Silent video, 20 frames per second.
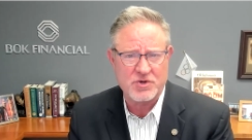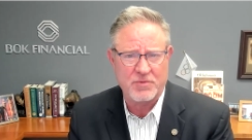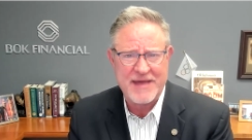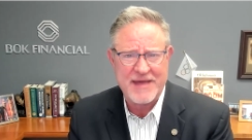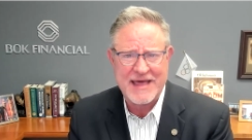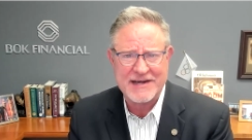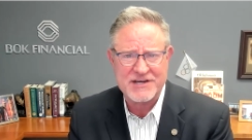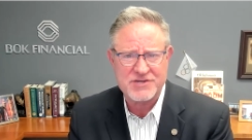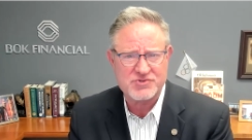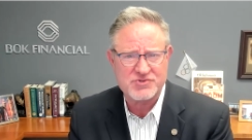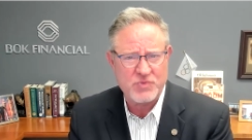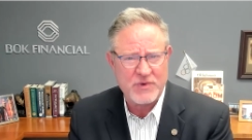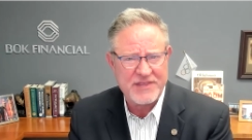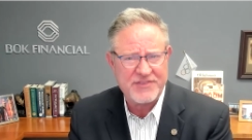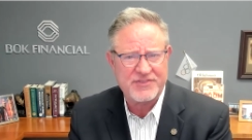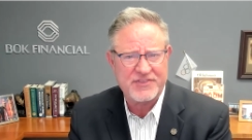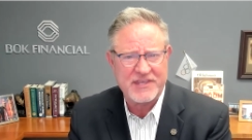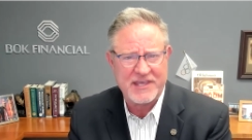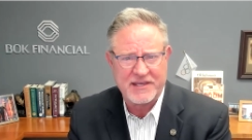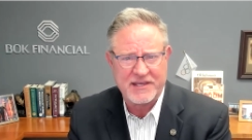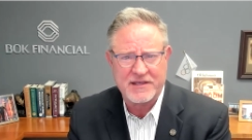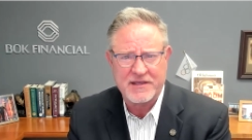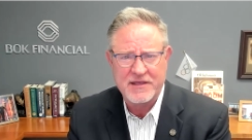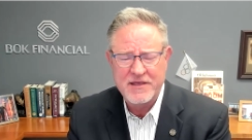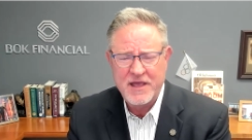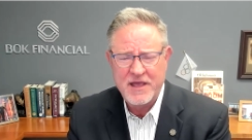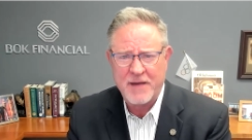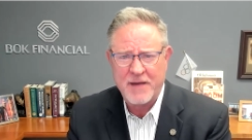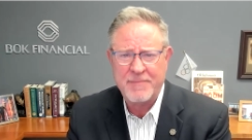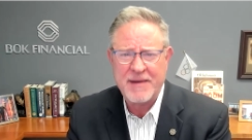So, Matt, as we think
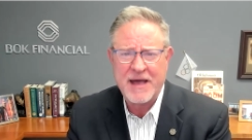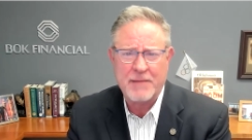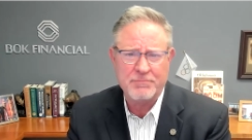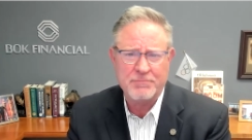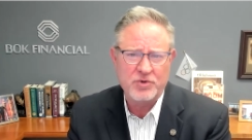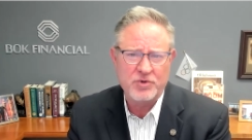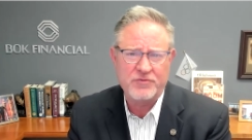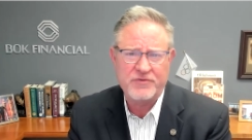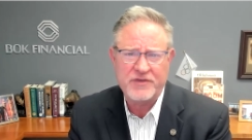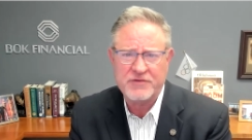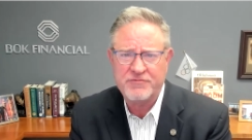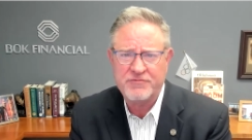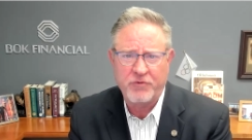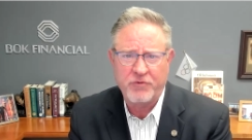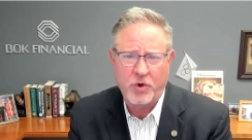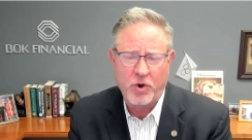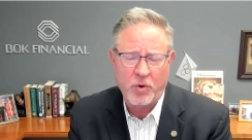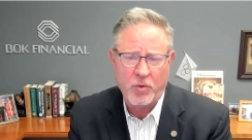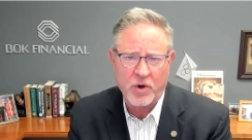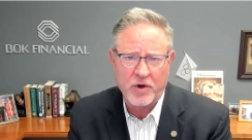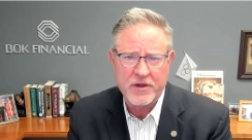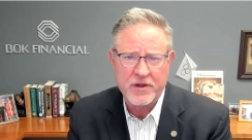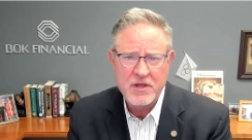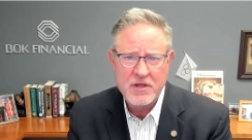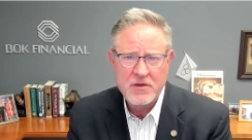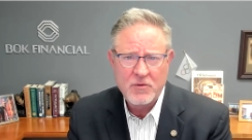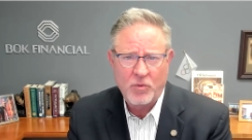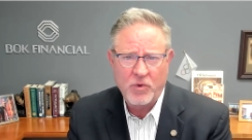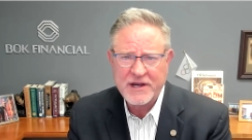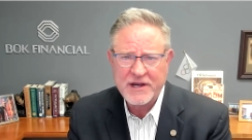about moving forward,
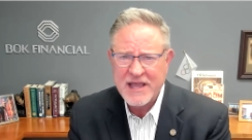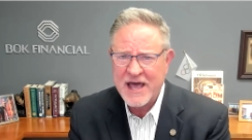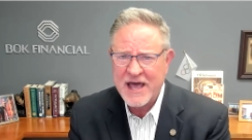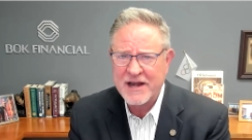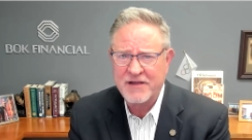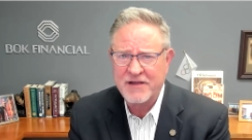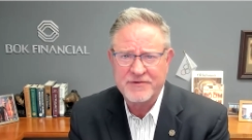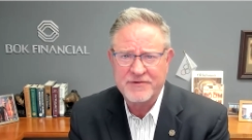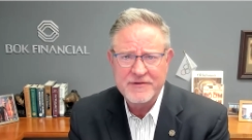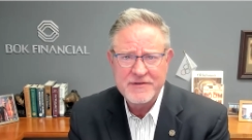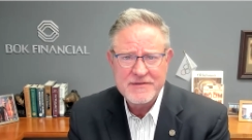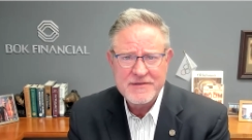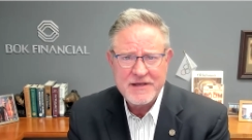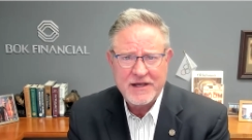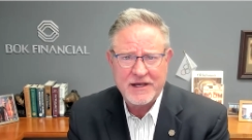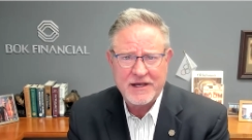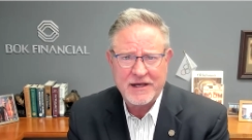what kind of